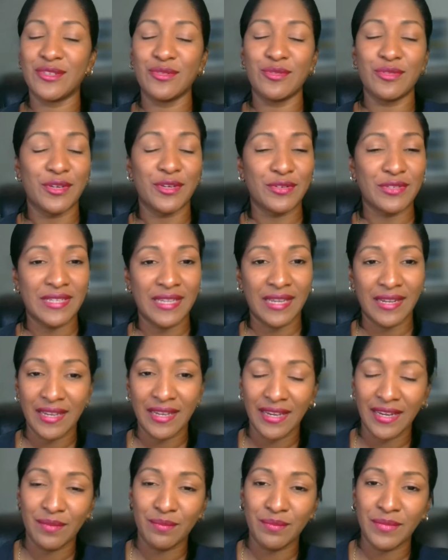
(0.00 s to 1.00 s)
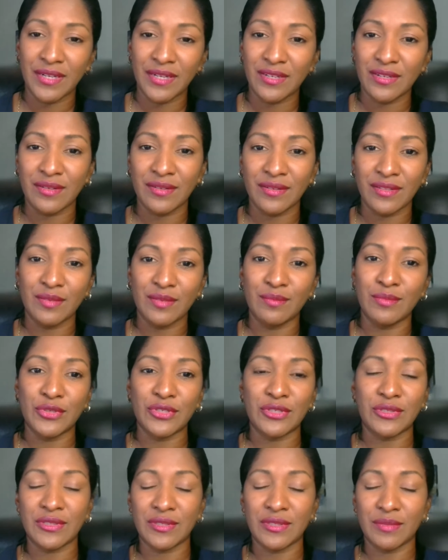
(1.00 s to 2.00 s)
2008 being the
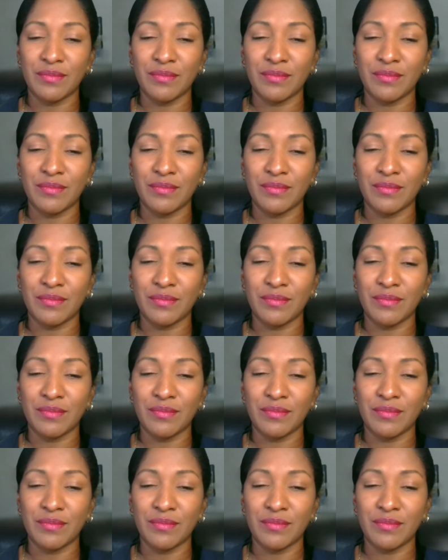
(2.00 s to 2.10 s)
most